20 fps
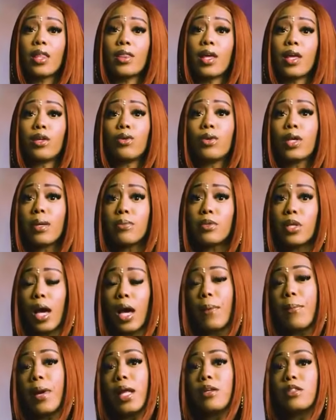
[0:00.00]
Then you keep
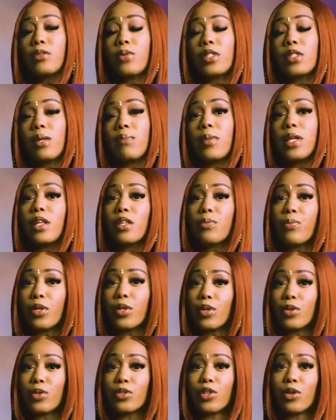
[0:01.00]
talking about I'm supposed to meet this
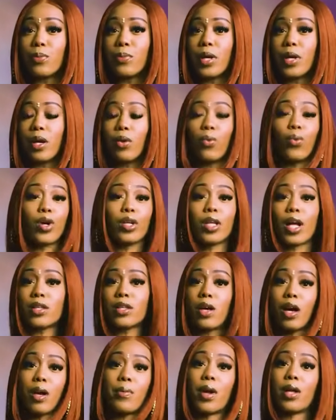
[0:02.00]
producer, but we're
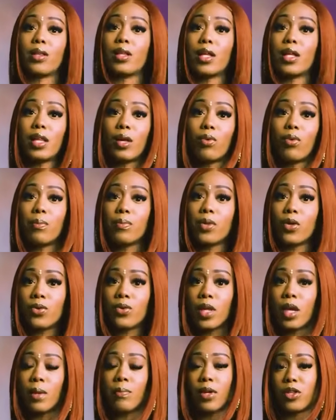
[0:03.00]
not talking about nothing with
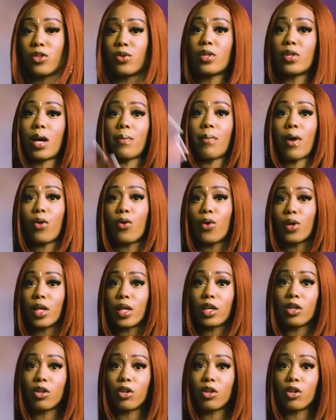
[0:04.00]
music, but you're talking about going to